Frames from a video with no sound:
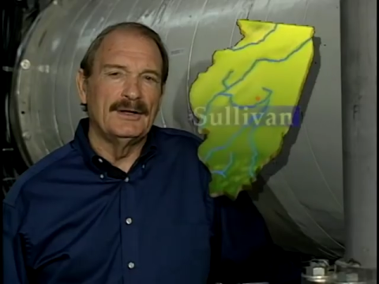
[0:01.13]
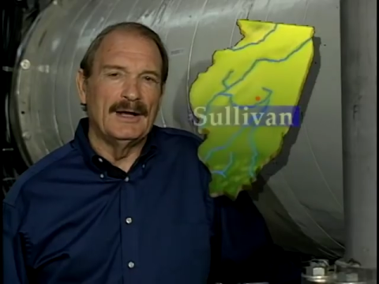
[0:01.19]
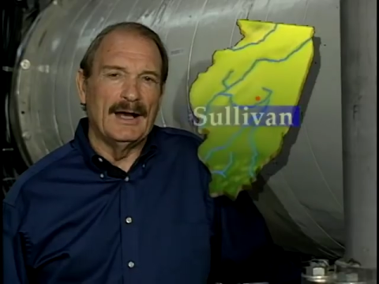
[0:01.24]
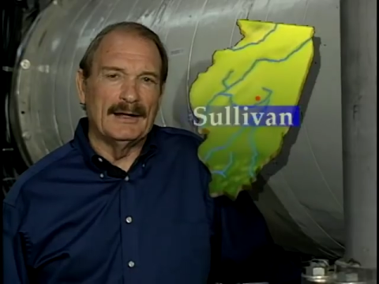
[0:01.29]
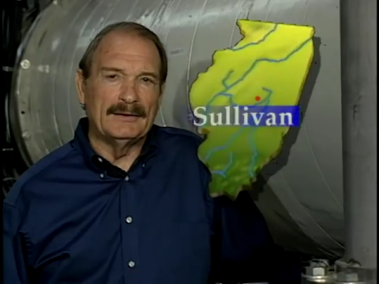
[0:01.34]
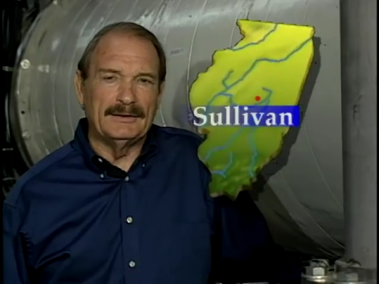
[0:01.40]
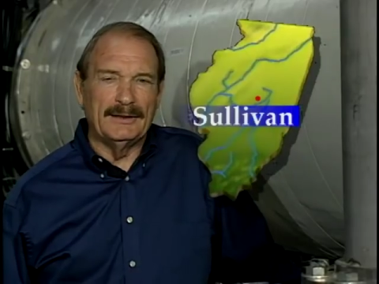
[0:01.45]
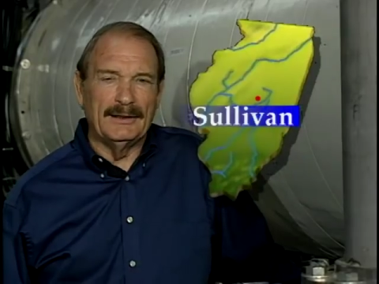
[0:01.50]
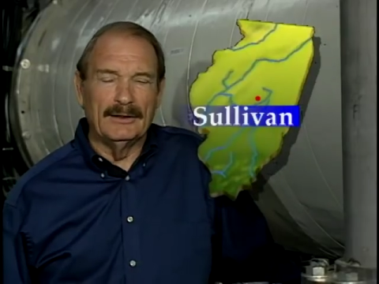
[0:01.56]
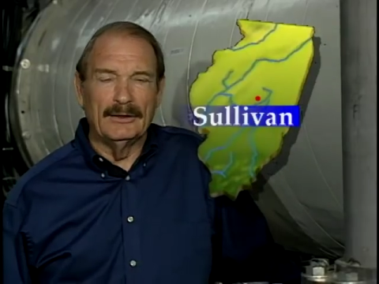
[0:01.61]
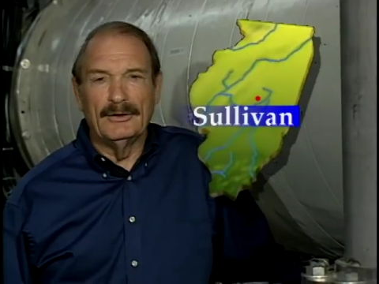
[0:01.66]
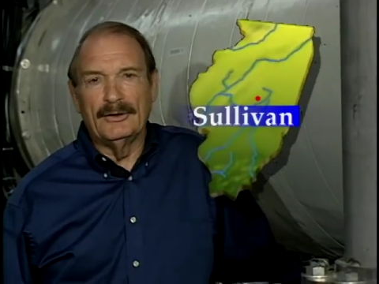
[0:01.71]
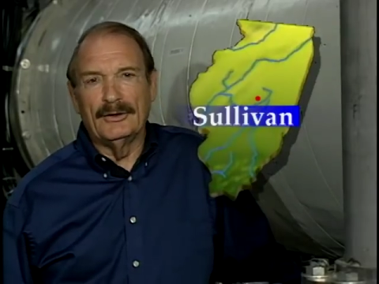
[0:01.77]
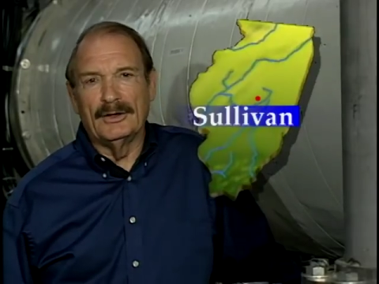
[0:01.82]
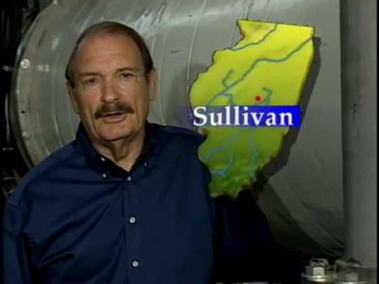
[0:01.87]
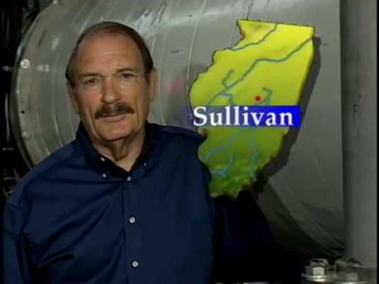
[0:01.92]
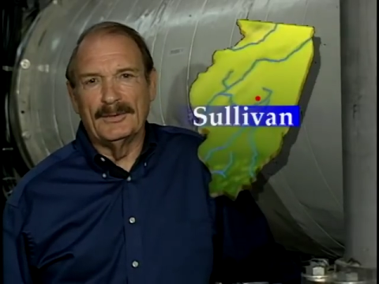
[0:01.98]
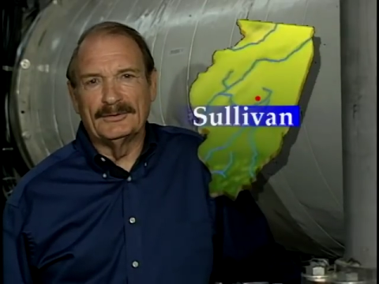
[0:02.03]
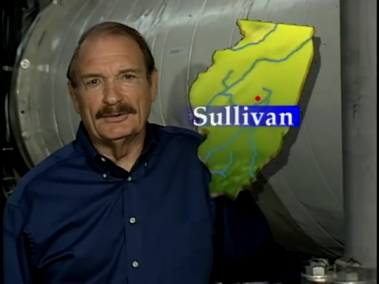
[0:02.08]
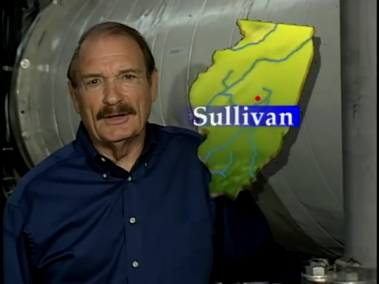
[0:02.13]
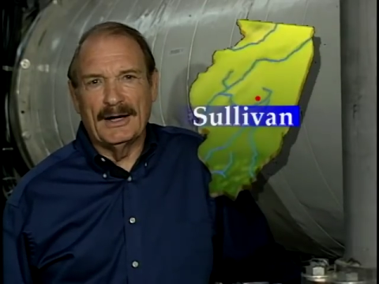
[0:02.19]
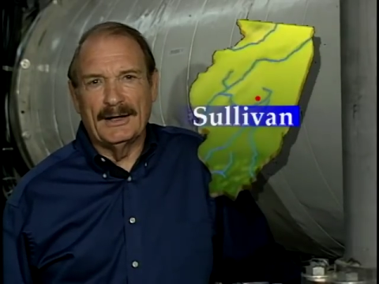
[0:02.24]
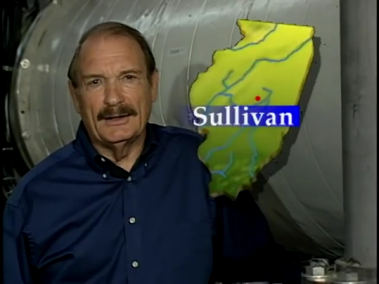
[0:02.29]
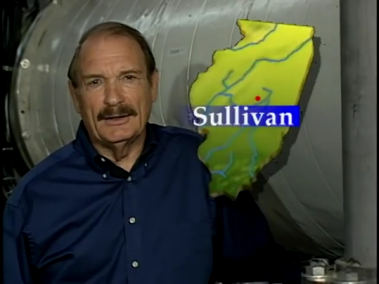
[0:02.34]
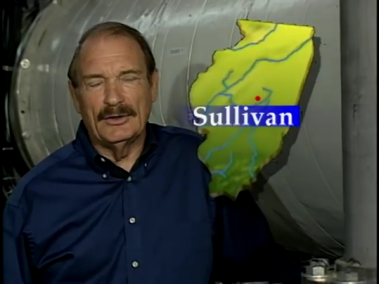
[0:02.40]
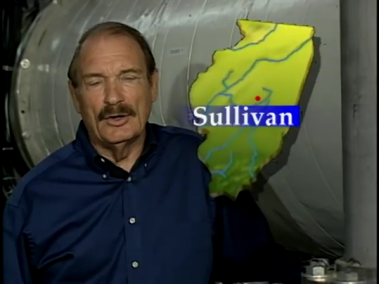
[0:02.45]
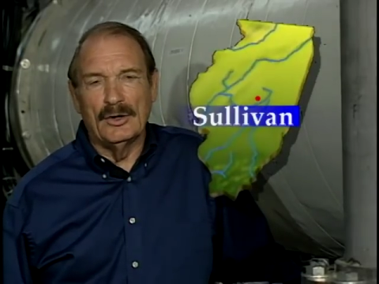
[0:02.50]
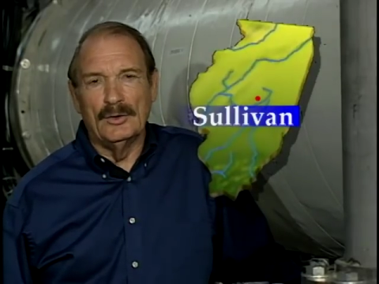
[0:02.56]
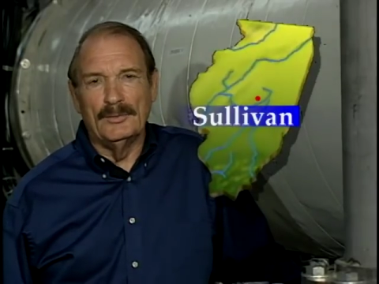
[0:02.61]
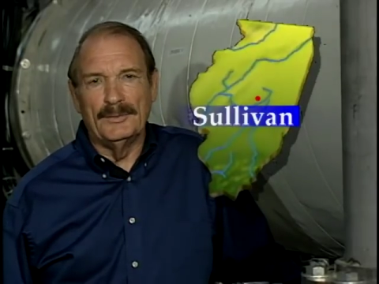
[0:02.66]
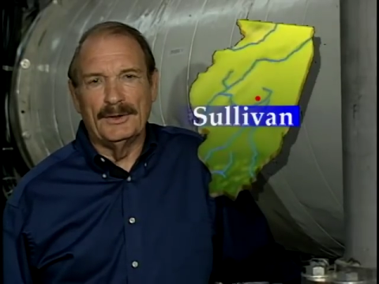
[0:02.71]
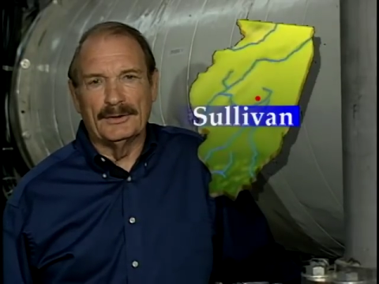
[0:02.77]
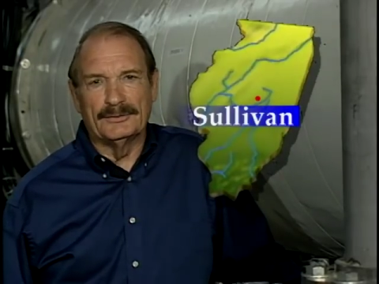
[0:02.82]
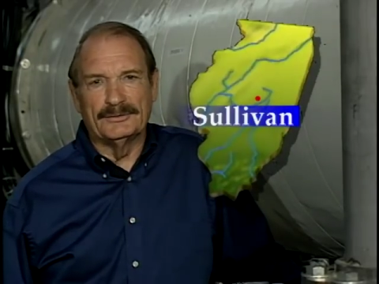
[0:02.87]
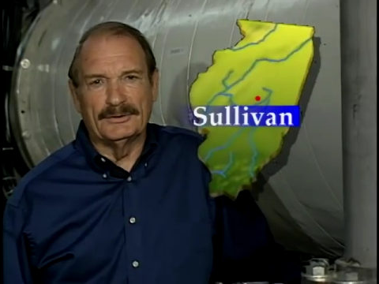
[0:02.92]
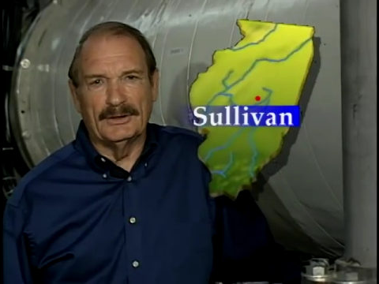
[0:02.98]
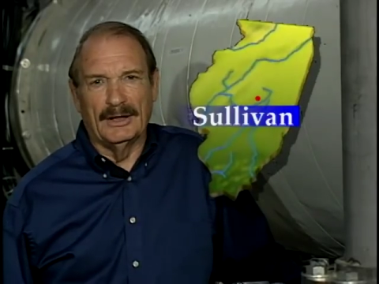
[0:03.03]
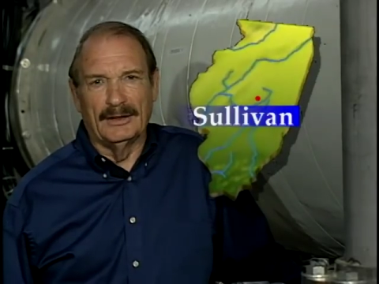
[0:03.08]
At the Illinois Masonic Home near
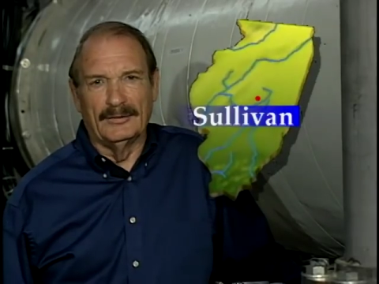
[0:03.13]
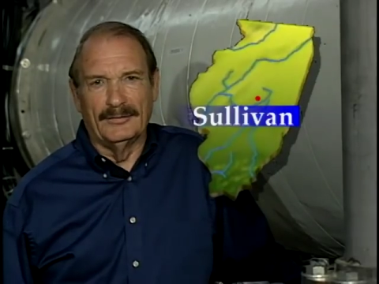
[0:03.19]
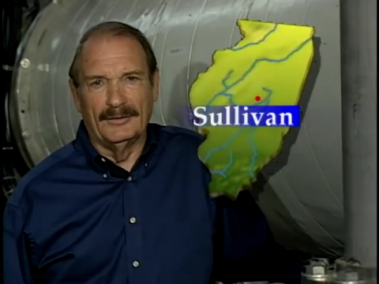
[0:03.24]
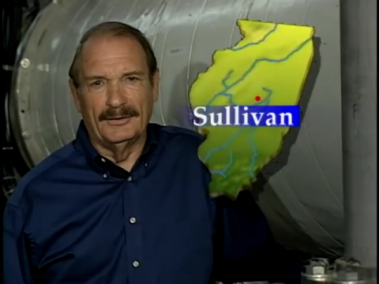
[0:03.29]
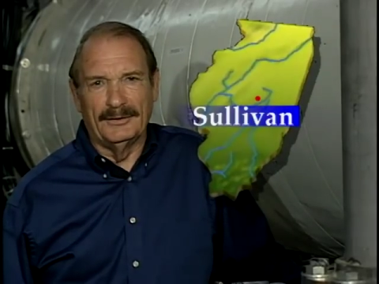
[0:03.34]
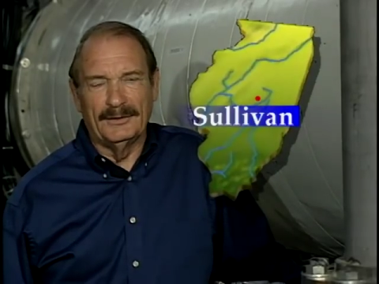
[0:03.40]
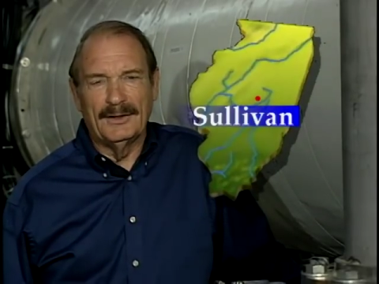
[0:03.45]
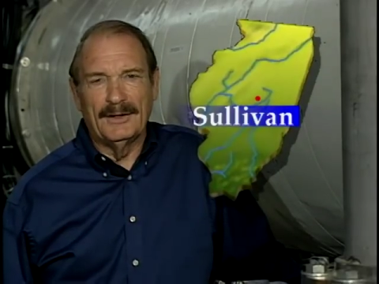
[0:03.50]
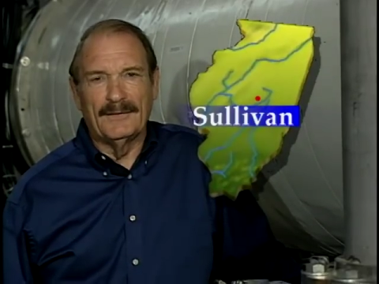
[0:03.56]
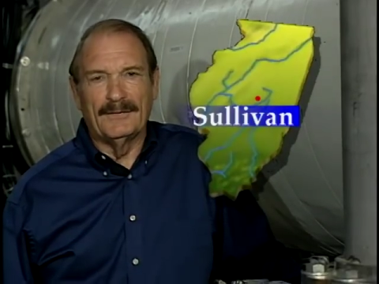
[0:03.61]
Sullivan,